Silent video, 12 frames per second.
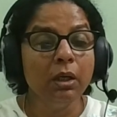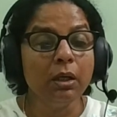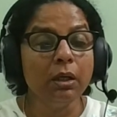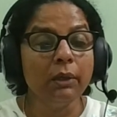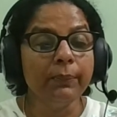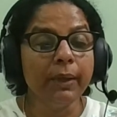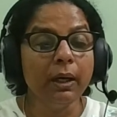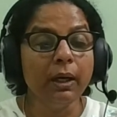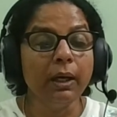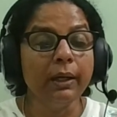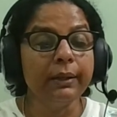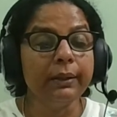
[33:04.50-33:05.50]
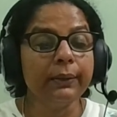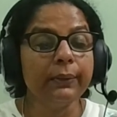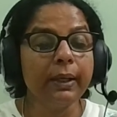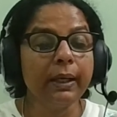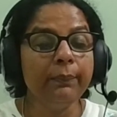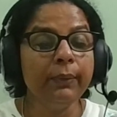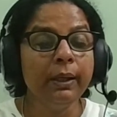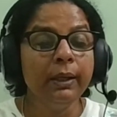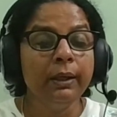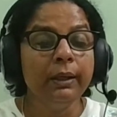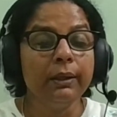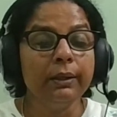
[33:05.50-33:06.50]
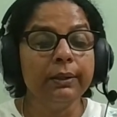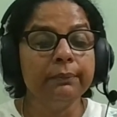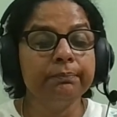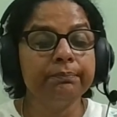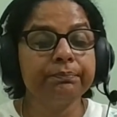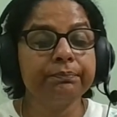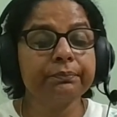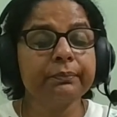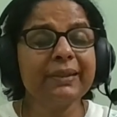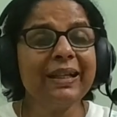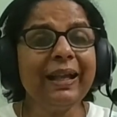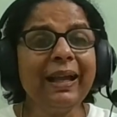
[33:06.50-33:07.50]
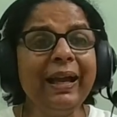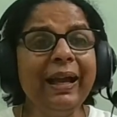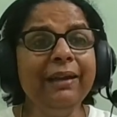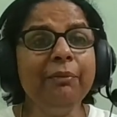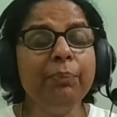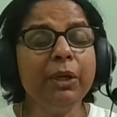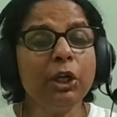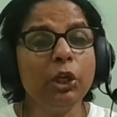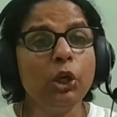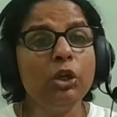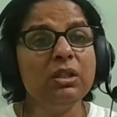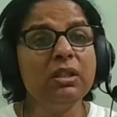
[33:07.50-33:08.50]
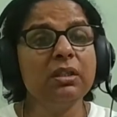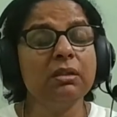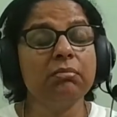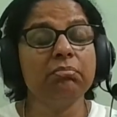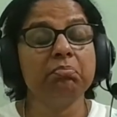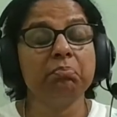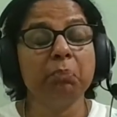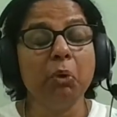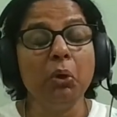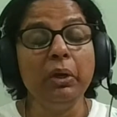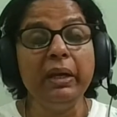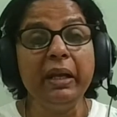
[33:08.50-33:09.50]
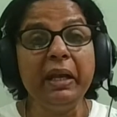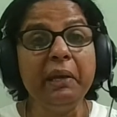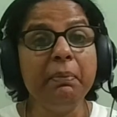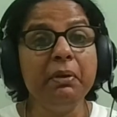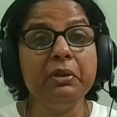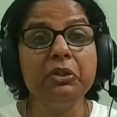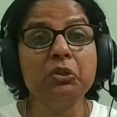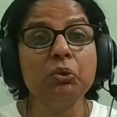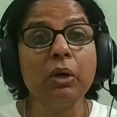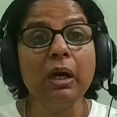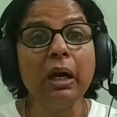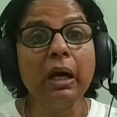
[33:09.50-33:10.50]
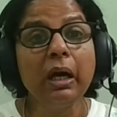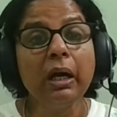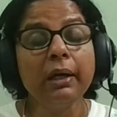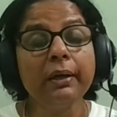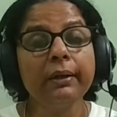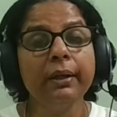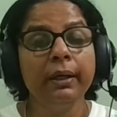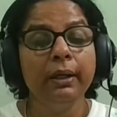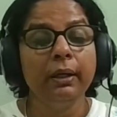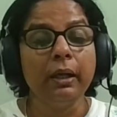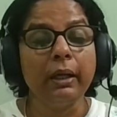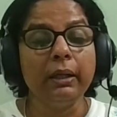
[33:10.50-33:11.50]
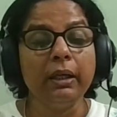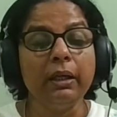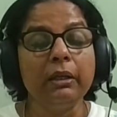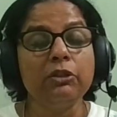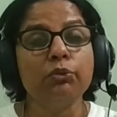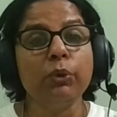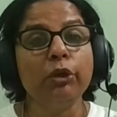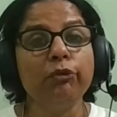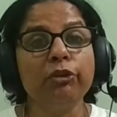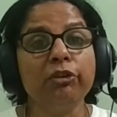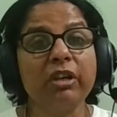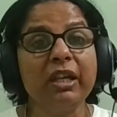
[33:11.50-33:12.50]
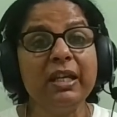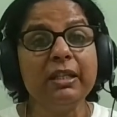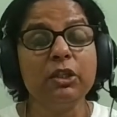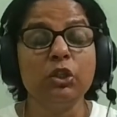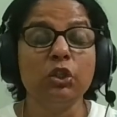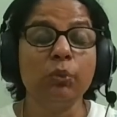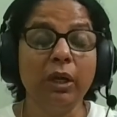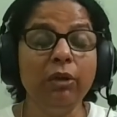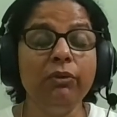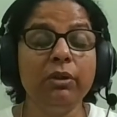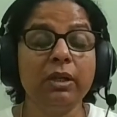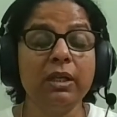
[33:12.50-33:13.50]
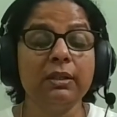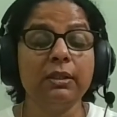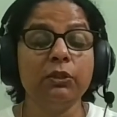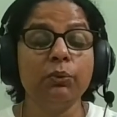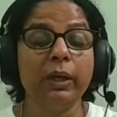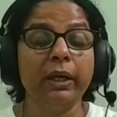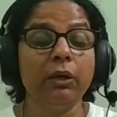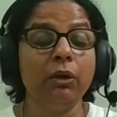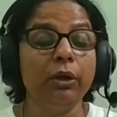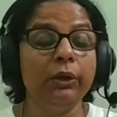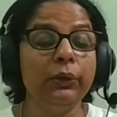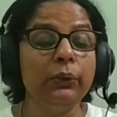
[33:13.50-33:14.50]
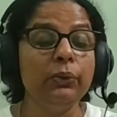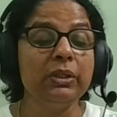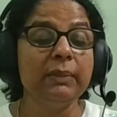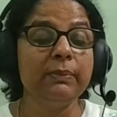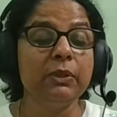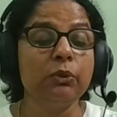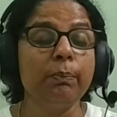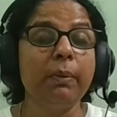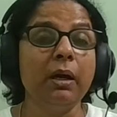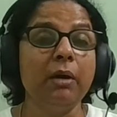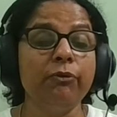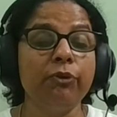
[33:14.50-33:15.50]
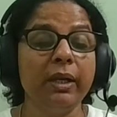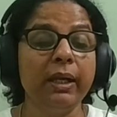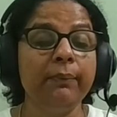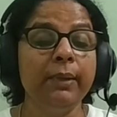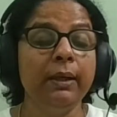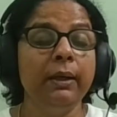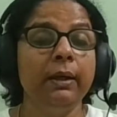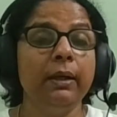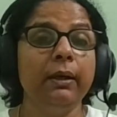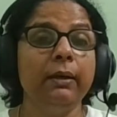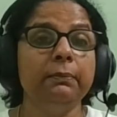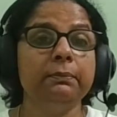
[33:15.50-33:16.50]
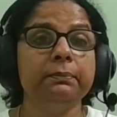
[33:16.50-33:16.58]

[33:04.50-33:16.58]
um, hard. Okay. Um, and because Paul labored so hard, I think it's one of the reasons, one of the reasons why God used him so powerfully uh,